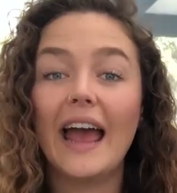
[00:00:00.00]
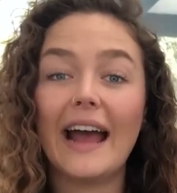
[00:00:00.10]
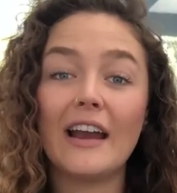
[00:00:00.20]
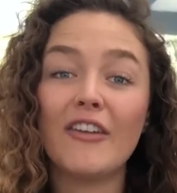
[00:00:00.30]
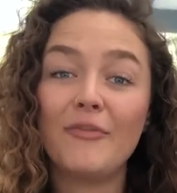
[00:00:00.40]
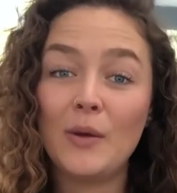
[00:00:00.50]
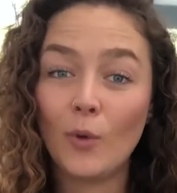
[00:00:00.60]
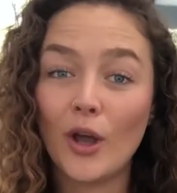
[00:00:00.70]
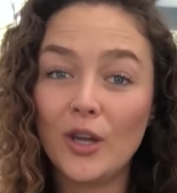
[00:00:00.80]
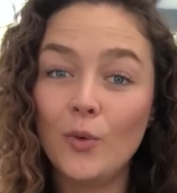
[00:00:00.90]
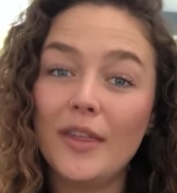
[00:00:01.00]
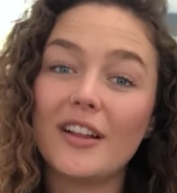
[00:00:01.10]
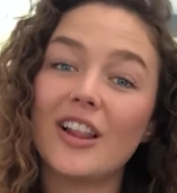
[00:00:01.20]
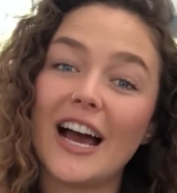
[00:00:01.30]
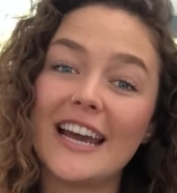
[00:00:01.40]
and I've been working with
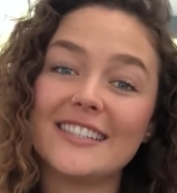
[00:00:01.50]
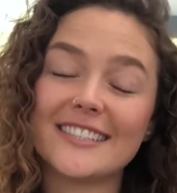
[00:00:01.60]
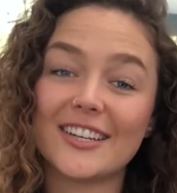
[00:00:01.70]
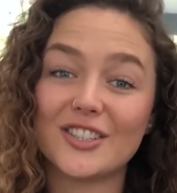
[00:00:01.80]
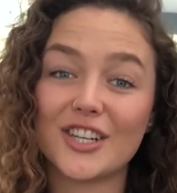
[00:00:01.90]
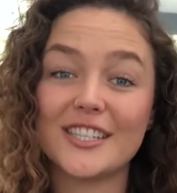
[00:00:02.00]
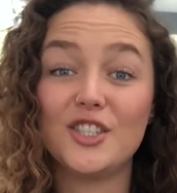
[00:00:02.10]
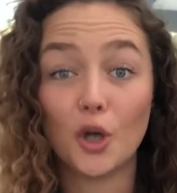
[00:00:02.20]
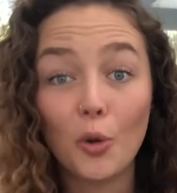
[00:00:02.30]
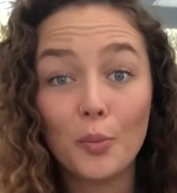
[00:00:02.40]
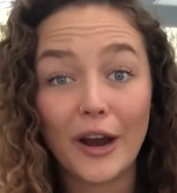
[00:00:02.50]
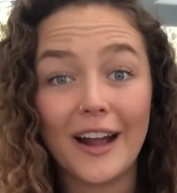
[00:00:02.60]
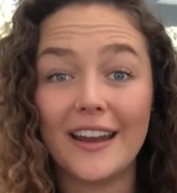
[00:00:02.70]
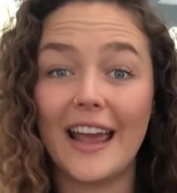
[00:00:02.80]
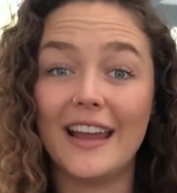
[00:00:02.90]
clients such as Joel
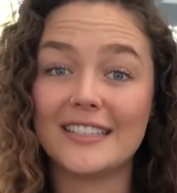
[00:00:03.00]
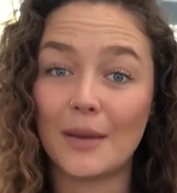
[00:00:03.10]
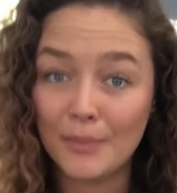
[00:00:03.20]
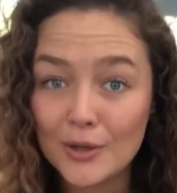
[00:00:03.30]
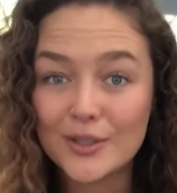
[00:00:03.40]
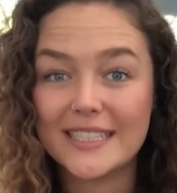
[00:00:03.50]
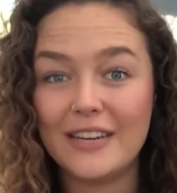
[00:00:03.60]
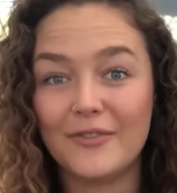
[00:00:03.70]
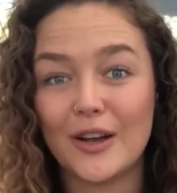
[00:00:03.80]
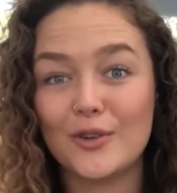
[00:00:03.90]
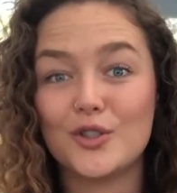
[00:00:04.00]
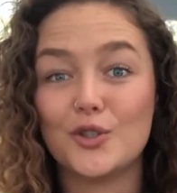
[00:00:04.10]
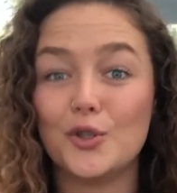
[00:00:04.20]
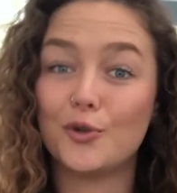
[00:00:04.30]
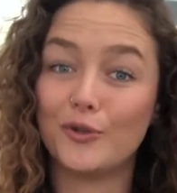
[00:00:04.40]
Brown and Emile
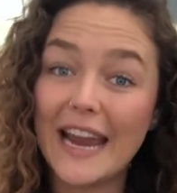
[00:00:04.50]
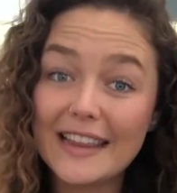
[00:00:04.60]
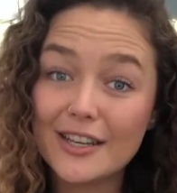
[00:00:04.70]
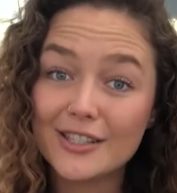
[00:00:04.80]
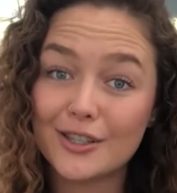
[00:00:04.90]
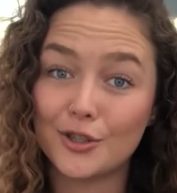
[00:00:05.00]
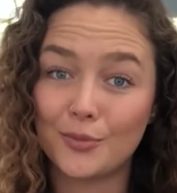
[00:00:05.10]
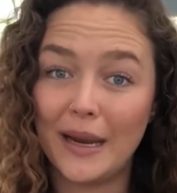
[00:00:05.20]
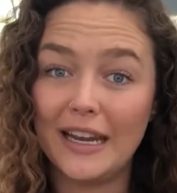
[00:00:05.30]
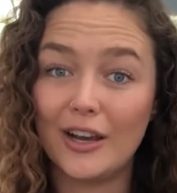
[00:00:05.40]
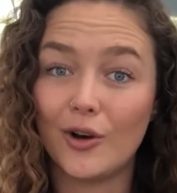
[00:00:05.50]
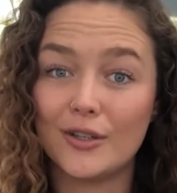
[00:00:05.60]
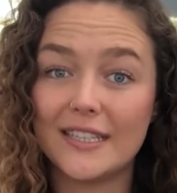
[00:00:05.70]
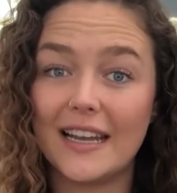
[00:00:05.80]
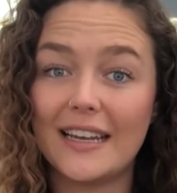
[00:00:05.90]
Steenveld to create their social media
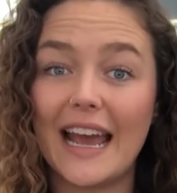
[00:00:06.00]
content,